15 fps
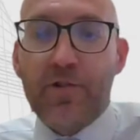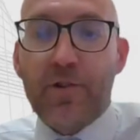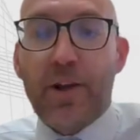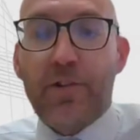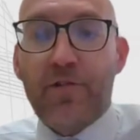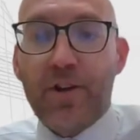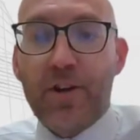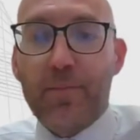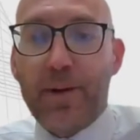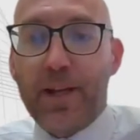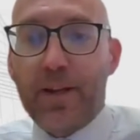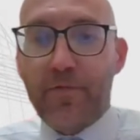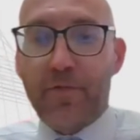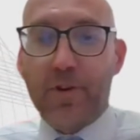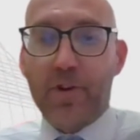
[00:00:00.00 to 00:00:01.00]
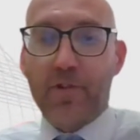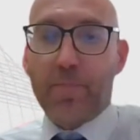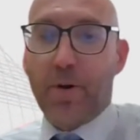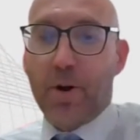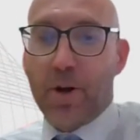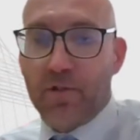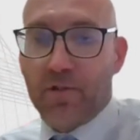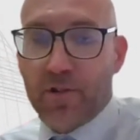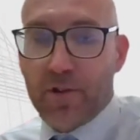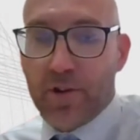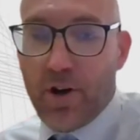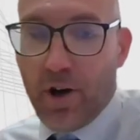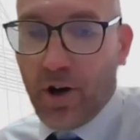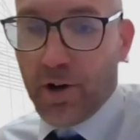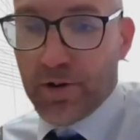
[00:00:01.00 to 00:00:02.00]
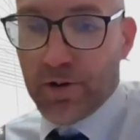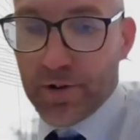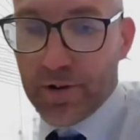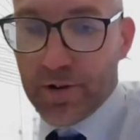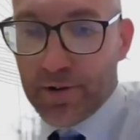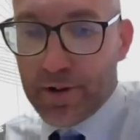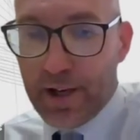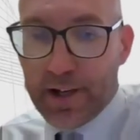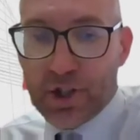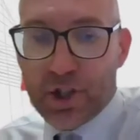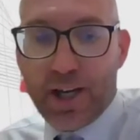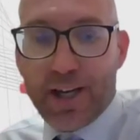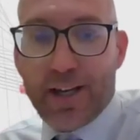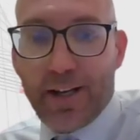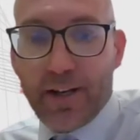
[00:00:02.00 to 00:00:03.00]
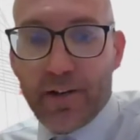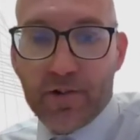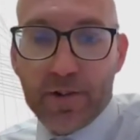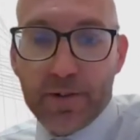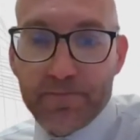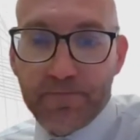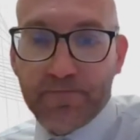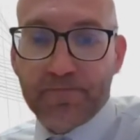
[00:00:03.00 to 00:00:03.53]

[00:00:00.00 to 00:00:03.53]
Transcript: So that's going to be the first point on our checklist.